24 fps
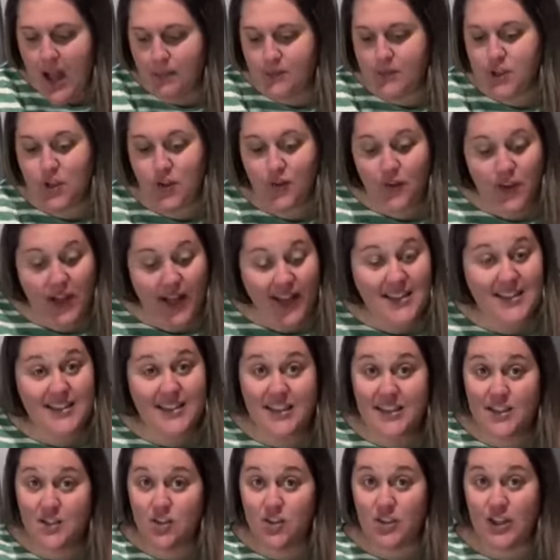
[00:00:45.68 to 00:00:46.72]
So if you like
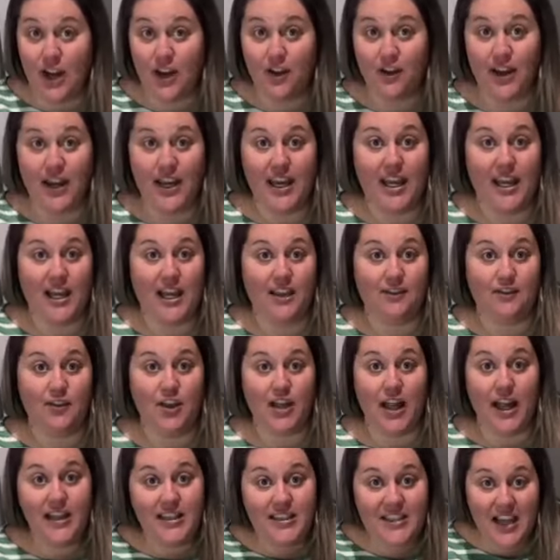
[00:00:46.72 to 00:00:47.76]
seasonal decorating, if you
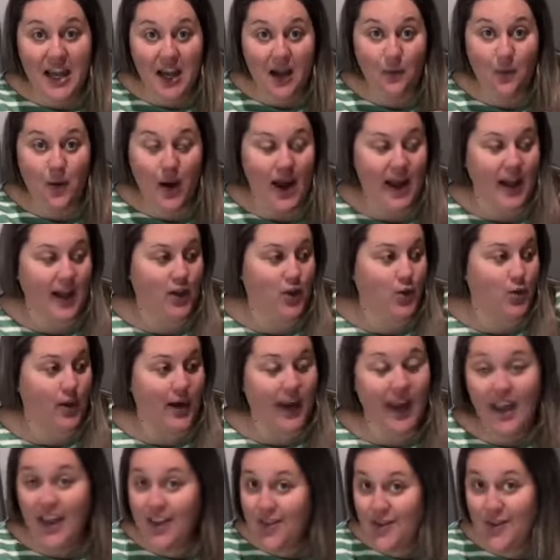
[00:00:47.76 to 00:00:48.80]
like DIY, you are
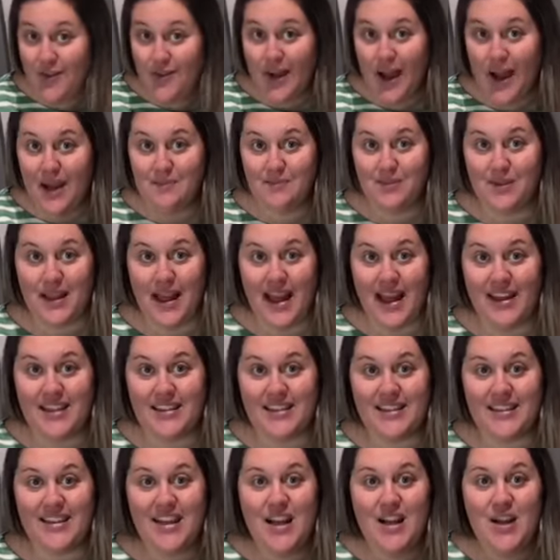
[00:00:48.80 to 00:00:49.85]
in the right
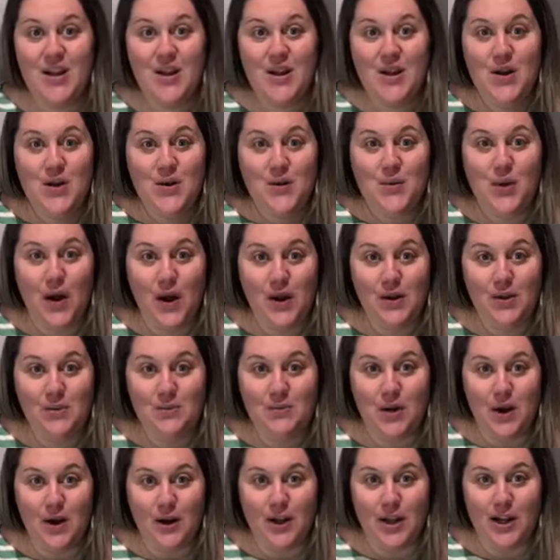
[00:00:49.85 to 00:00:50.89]
place.
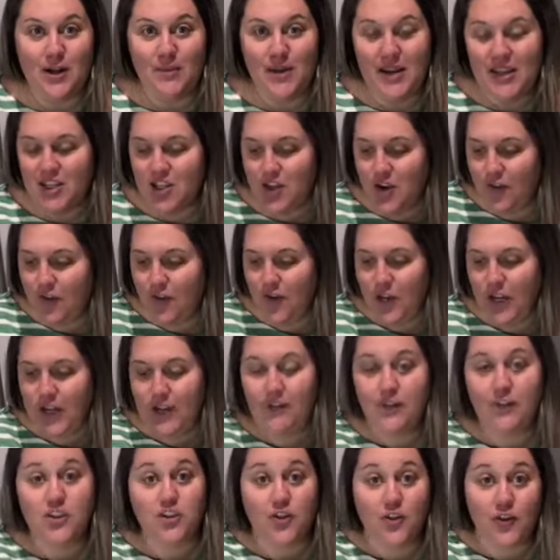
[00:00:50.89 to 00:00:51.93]
Welcome. If it's
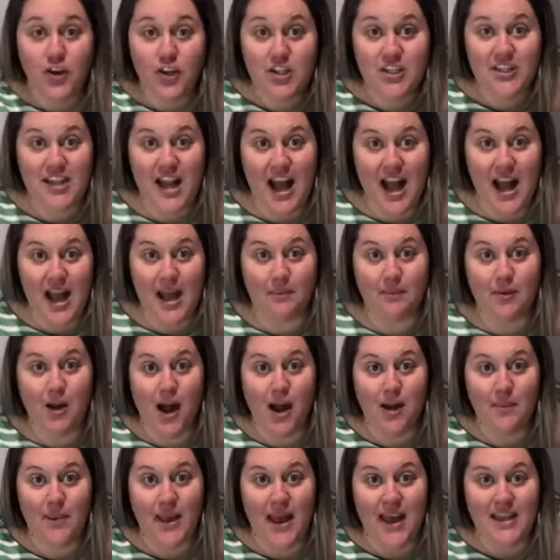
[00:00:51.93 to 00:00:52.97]
your first time,
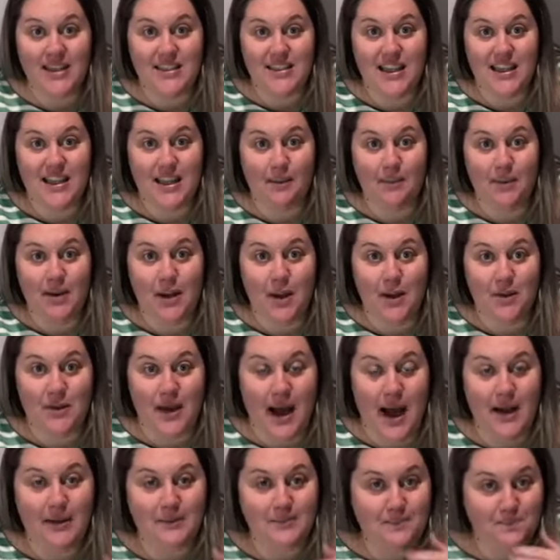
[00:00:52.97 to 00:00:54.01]
comment and let me know
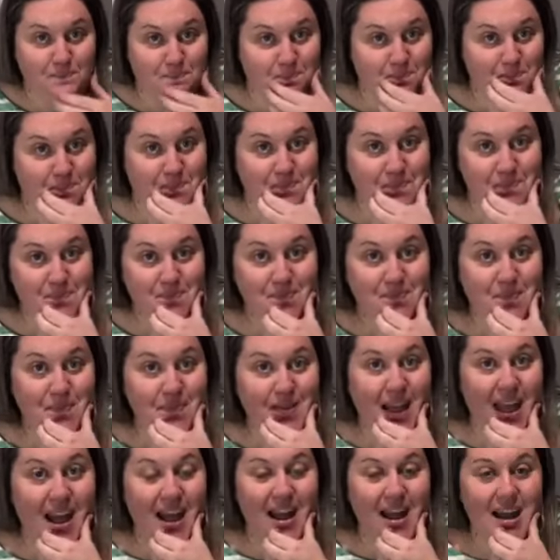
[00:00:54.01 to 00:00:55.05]
that.
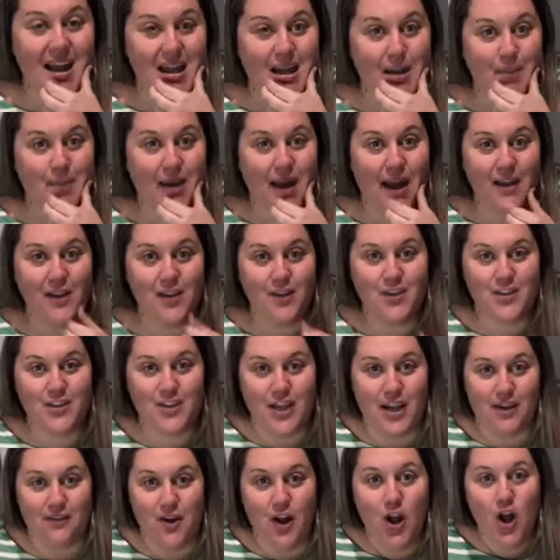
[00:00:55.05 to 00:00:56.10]
I know there's a
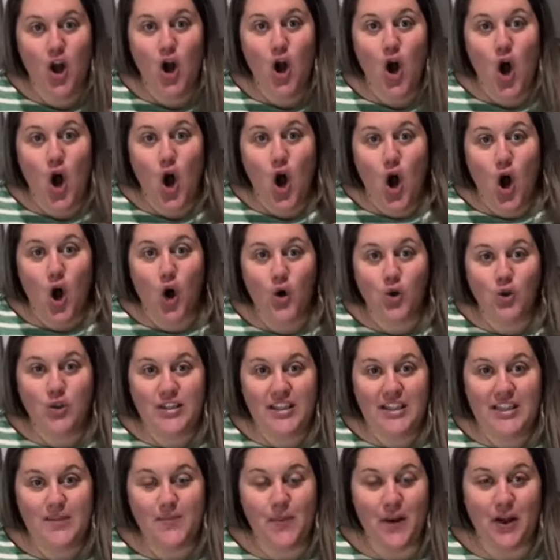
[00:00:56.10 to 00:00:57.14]
lot of
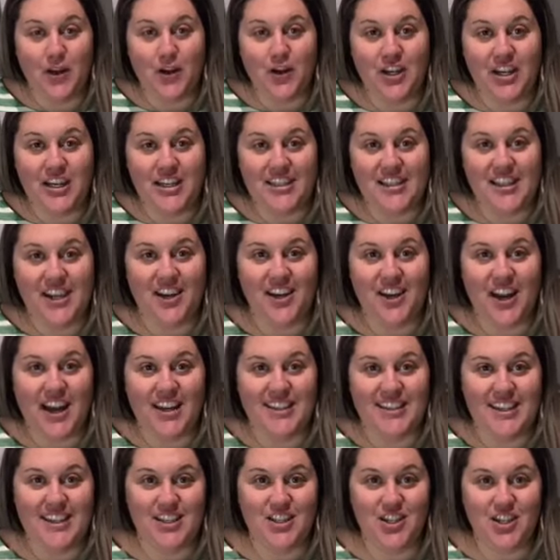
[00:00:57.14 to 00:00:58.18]
oldies but goodies here. I
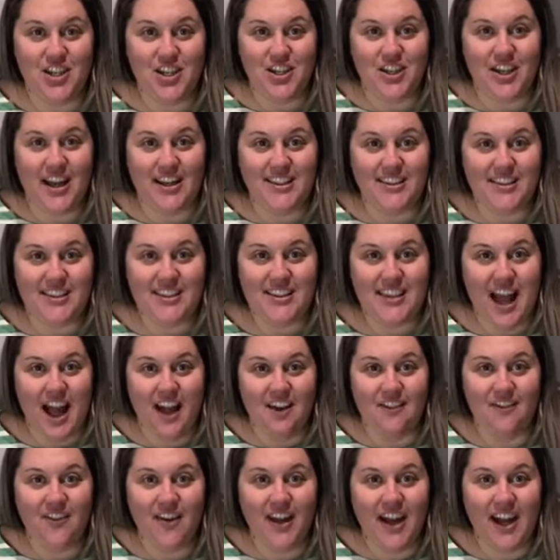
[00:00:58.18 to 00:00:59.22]
see Jill and
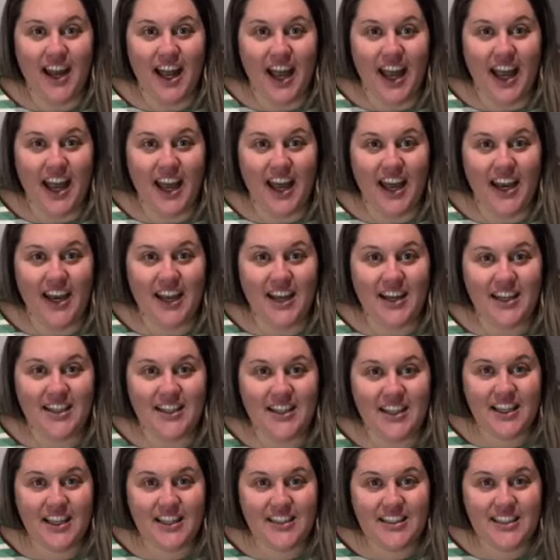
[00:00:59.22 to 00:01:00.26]
Steph and
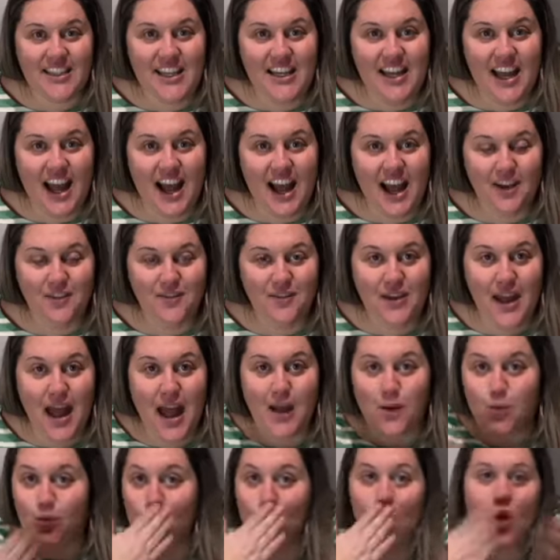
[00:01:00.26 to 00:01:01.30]
Tina and
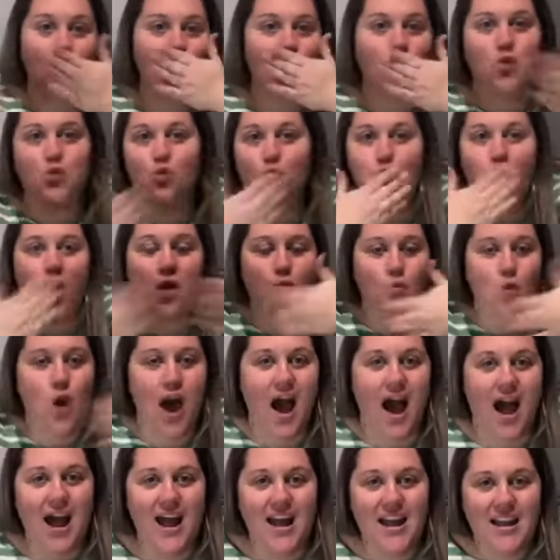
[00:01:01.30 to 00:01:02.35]
Renee.
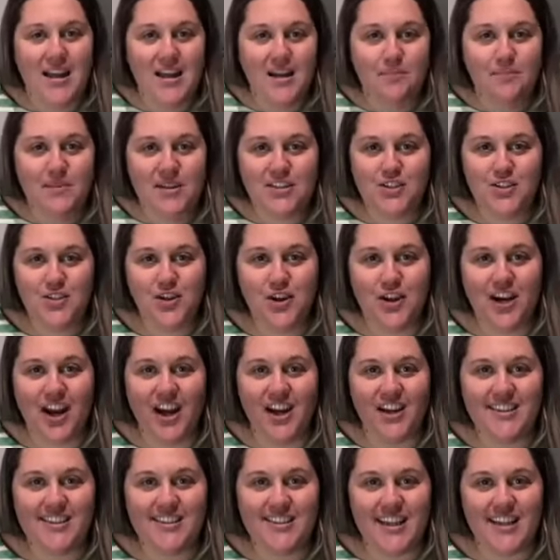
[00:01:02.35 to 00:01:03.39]
Missed you
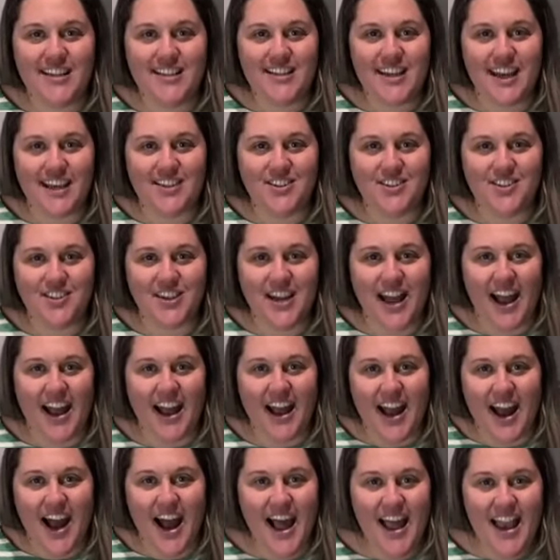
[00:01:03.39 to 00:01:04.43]
girls since
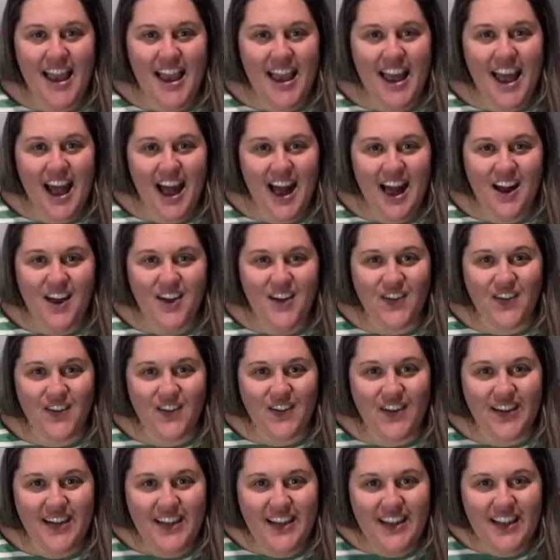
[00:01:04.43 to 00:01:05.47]
yesterday.
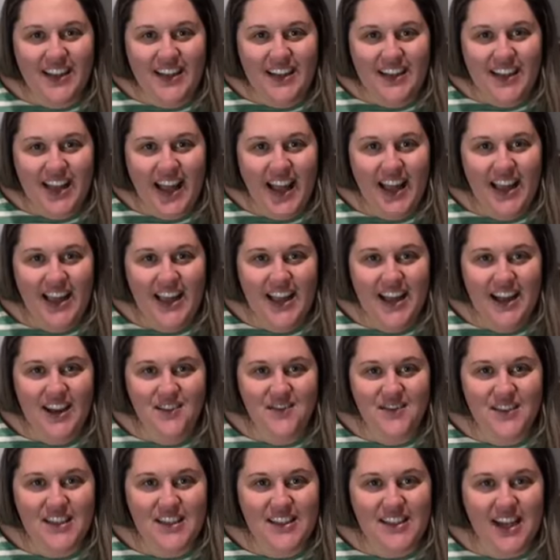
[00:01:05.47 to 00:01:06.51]
Hello,
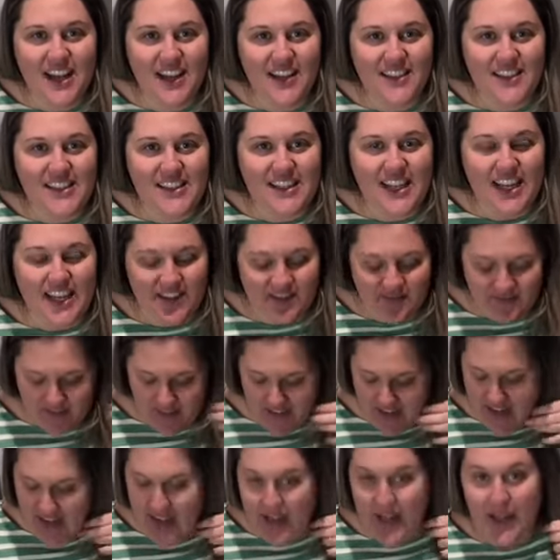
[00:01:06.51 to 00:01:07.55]
Miss Kelsey.
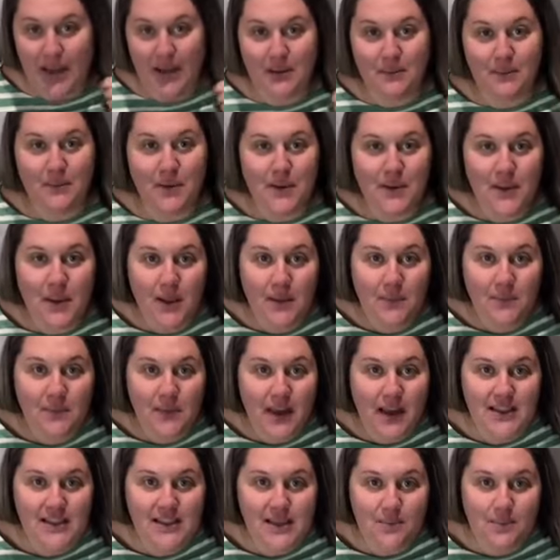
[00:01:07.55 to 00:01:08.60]

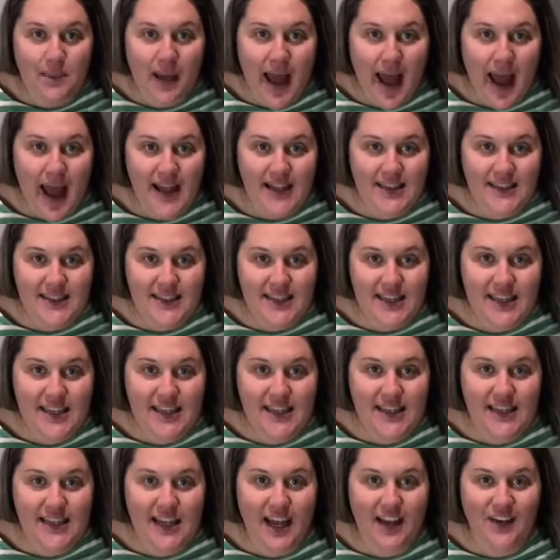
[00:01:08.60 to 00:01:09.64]
I see
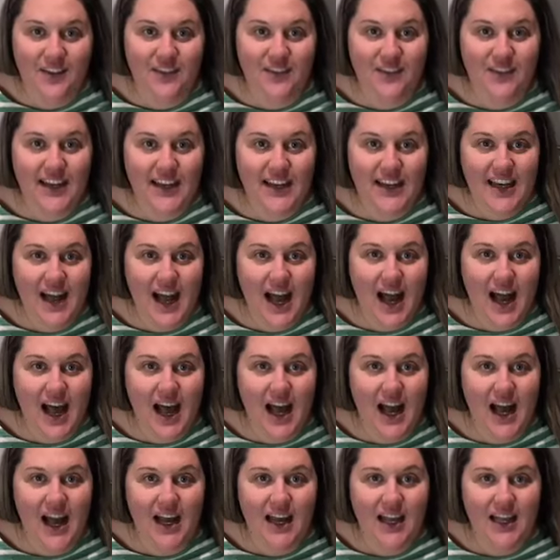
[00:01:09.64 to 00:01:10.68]
Patsy and
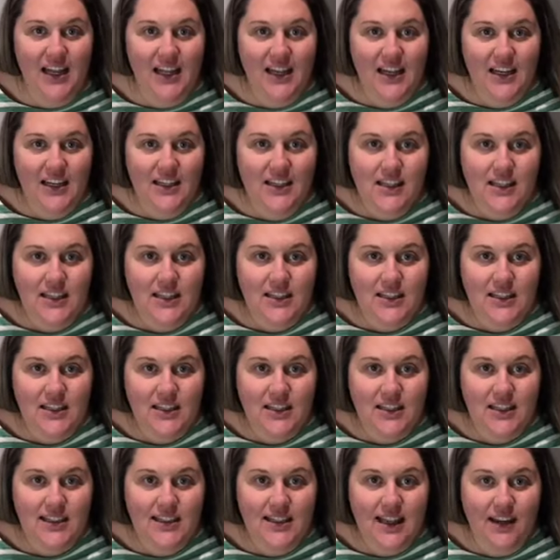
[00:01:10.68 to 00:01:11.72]
Rita.
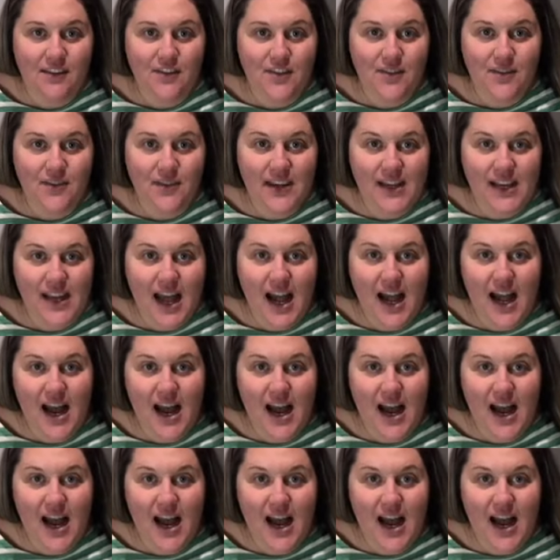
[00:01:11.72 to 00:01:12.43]
Love you, Rita.